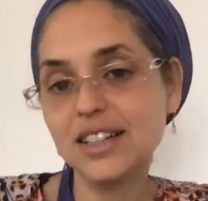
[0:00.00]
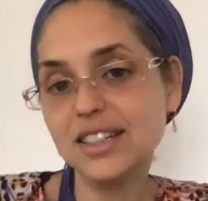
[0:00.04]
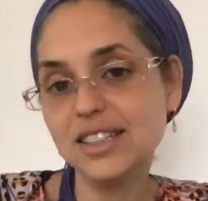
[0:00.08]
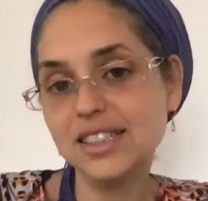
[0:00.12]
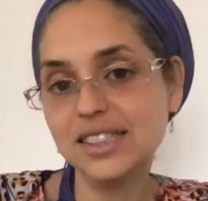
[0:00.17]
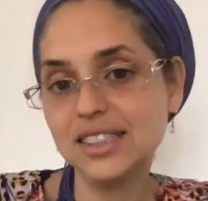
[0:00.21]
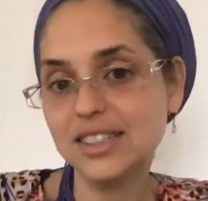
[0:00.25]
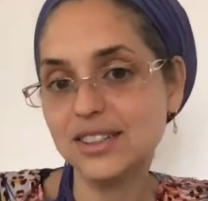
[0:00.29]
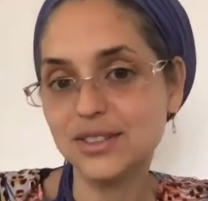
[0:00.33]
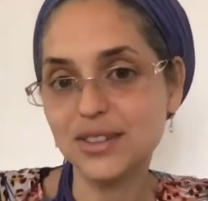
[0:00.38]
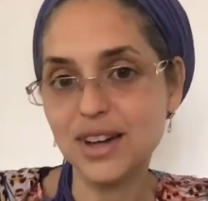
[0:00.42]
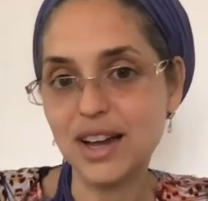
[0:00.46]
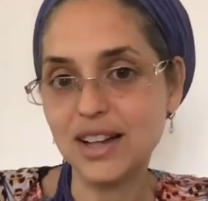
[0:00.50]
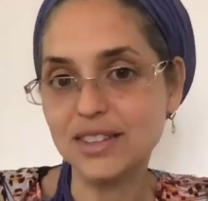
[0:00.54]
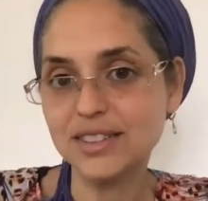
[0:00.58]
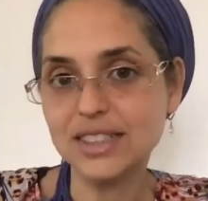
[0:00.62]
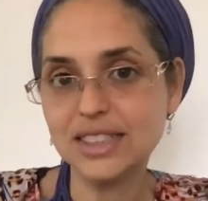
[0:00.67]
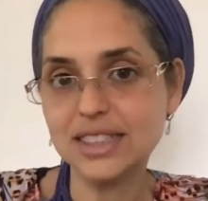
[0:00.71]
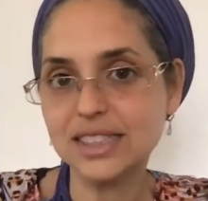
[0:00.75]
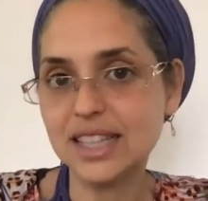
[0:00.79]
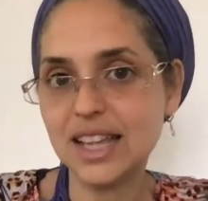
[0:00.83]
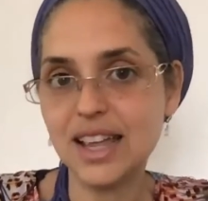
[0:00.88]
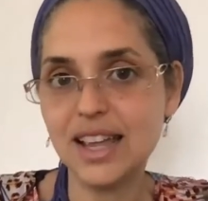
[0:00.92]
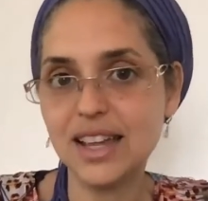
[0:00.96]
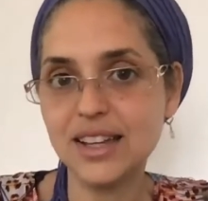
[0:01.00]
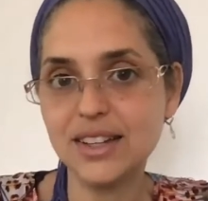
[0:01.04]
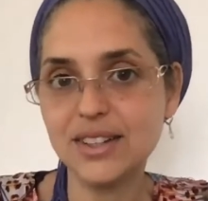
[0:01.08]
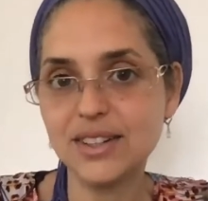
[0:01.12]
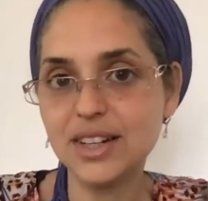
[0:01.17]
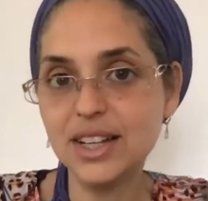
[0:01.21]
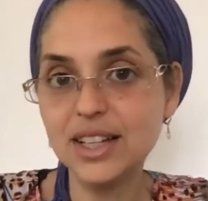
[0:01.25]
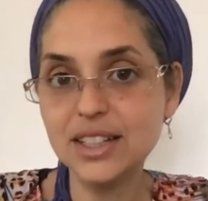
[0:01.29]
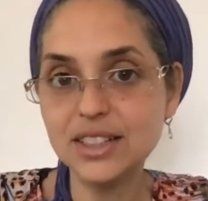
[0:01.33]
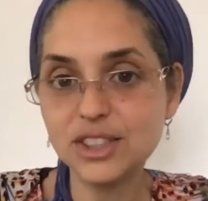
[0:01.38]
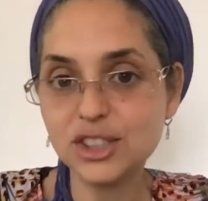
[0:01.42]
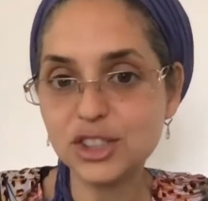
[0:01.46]
sit around and say,
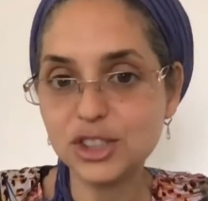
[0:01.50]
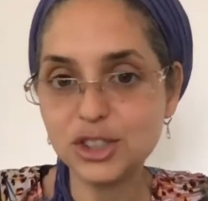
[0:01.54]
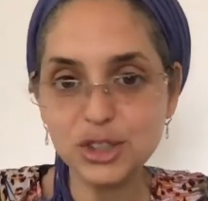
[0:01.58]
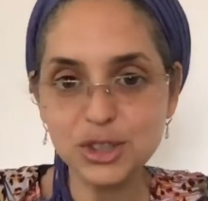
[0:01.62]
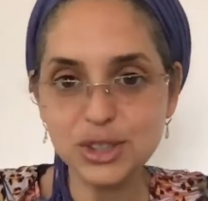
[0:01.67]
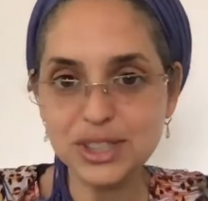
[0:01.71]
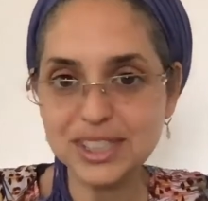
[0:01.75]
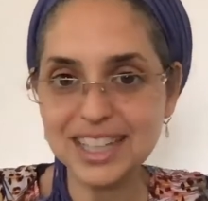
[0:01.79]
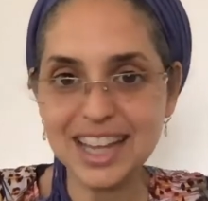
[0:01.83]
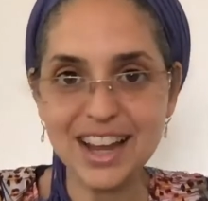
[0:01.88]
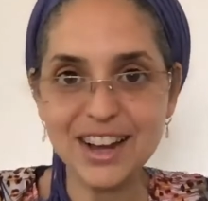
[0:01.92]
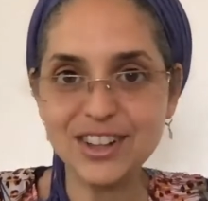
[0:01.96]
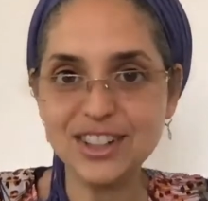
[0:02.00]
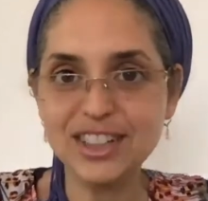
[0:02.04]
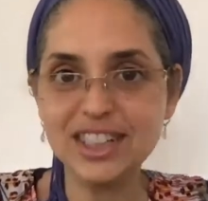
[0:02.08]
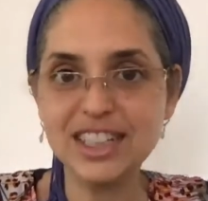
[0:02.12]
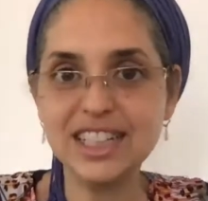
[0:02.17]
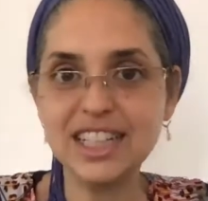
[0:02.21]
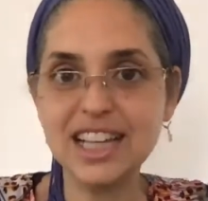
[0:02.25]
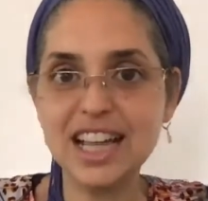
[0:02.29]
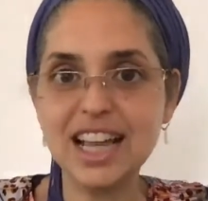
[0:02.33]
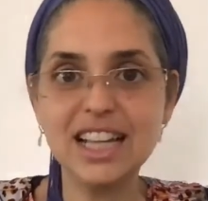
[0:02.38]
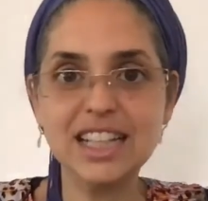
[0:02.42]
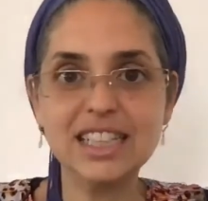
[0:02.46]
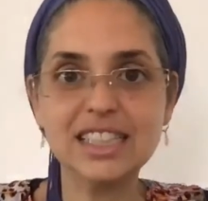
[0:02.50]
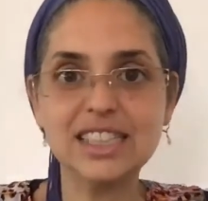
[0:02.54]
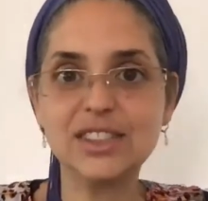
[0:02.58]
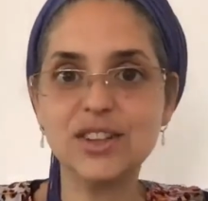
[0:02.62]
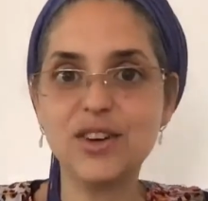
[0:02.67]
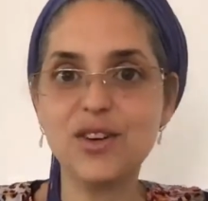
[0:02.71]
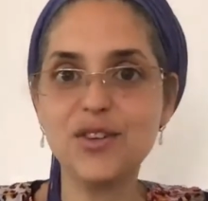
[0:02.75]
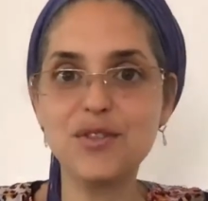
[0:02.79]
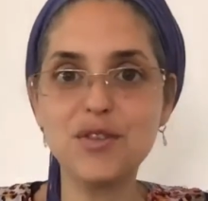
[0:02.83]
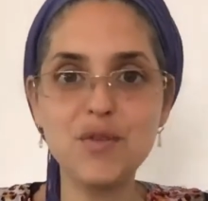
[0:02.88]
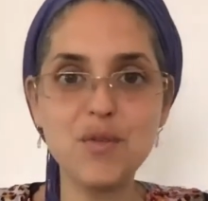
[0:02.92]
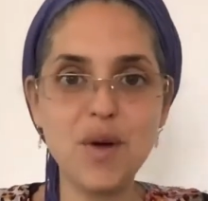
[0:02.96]
well, it's too scary, it's
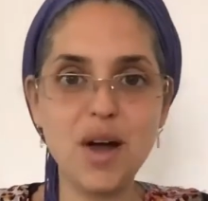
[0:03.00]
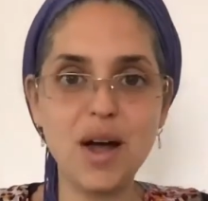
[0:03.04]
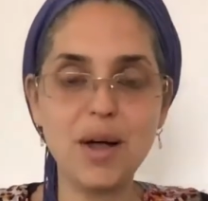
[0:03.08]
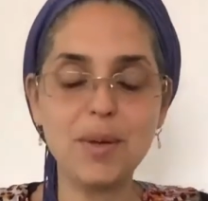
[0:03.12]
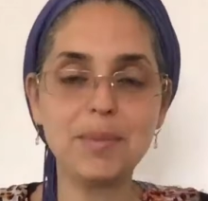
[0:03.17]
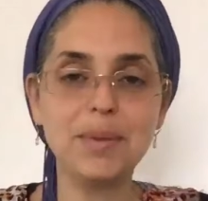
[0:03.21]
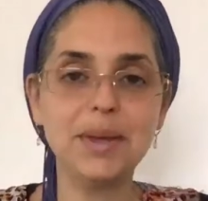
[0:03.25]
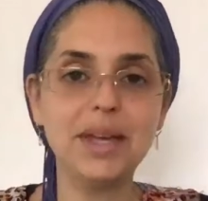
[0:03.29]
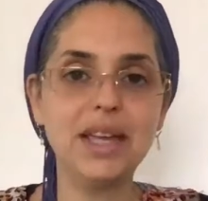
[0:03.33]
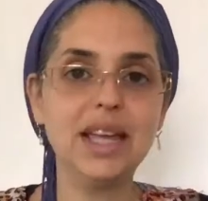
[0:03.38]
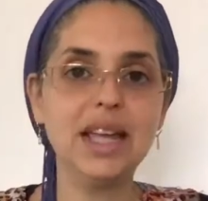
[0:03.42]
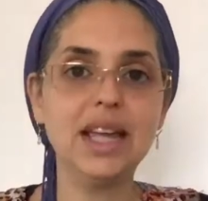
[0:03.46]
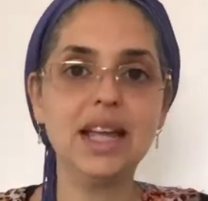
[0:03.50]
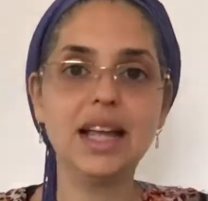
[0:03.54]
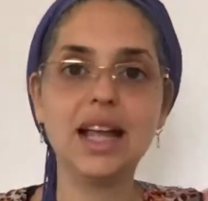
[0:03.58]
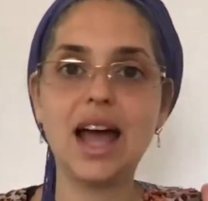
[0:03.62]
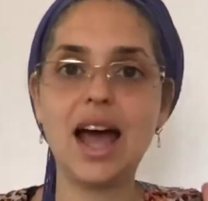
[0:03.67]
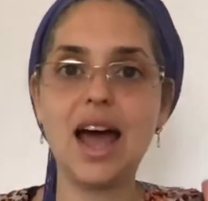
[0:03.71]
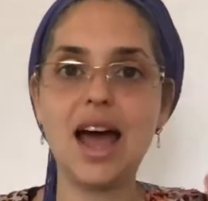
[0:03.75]
overwhelming,